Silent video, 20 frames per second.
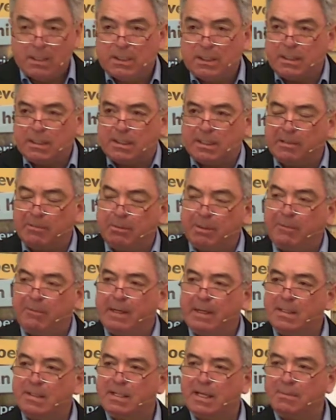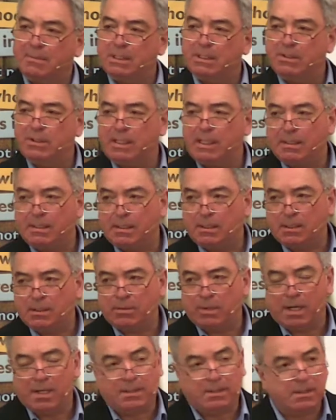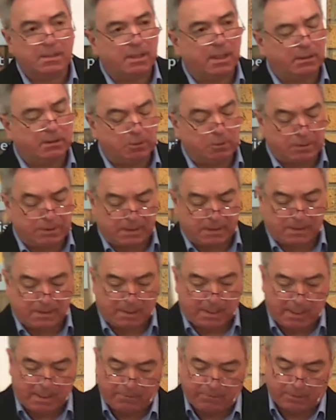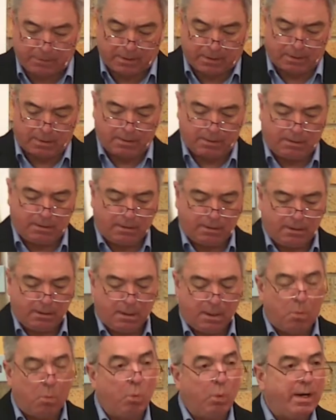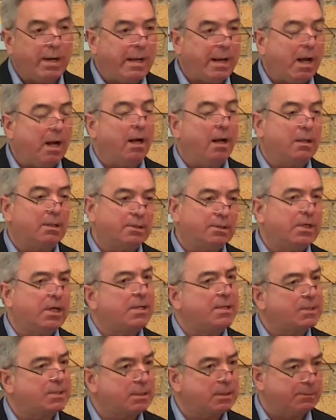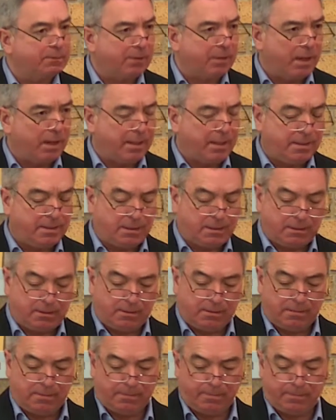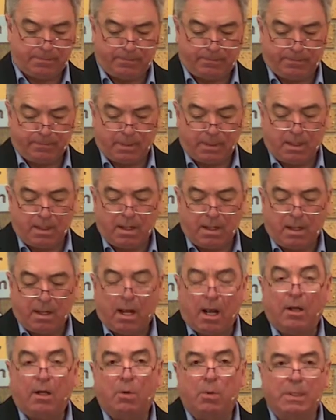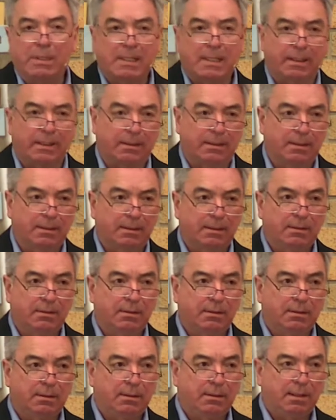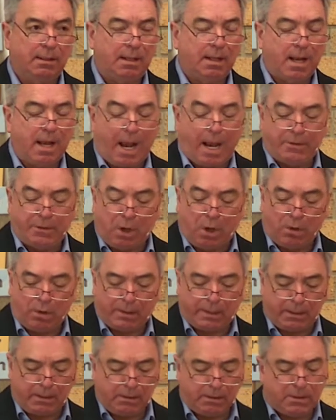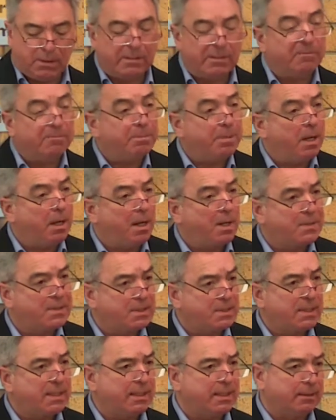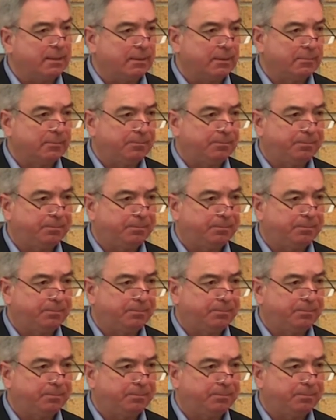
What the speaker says: You see, if we've accepted Jesus Christ as our Lord and Savior, we are justified, acquitted, and not guilty of past sin.